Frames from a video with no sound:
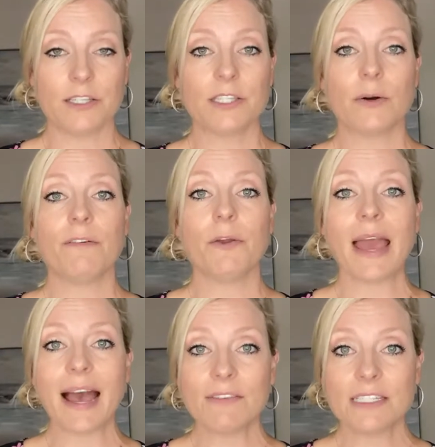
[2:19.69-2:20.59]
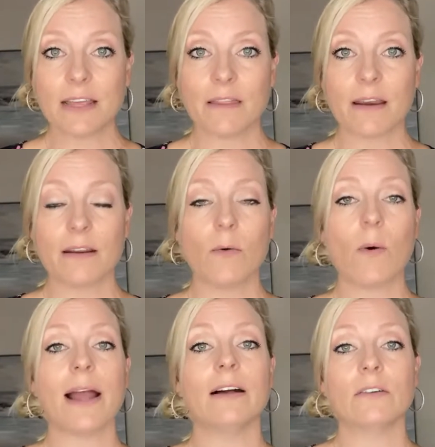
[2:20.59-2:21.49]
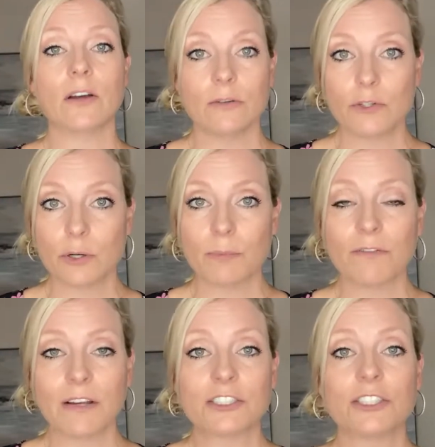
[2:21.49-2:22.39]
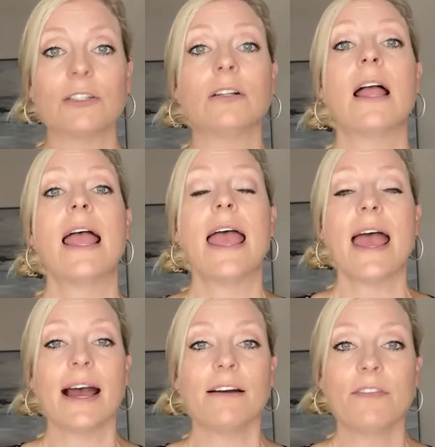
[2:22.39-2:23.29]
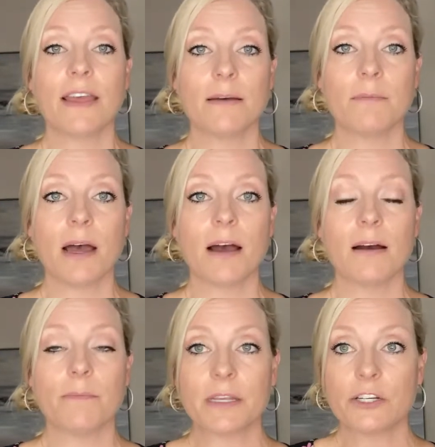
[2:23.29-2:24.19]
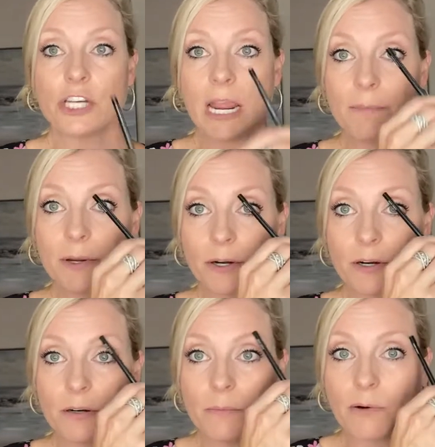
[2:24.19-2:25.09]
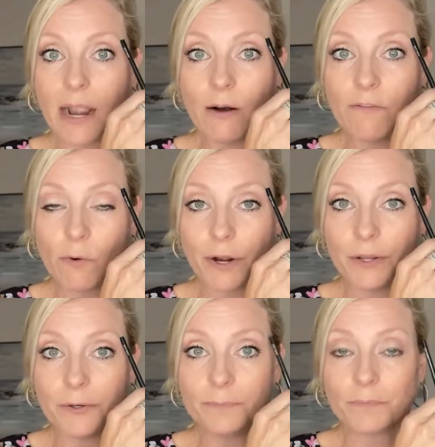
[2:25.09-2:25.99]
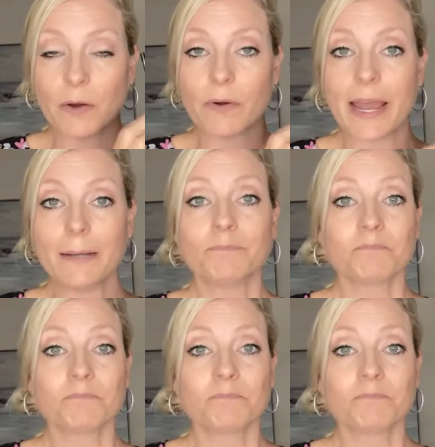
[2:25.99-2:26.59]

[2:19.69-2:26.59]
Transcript: So if you haven't done that in a while, go to a professional, have them um, shape your brow for you, okay?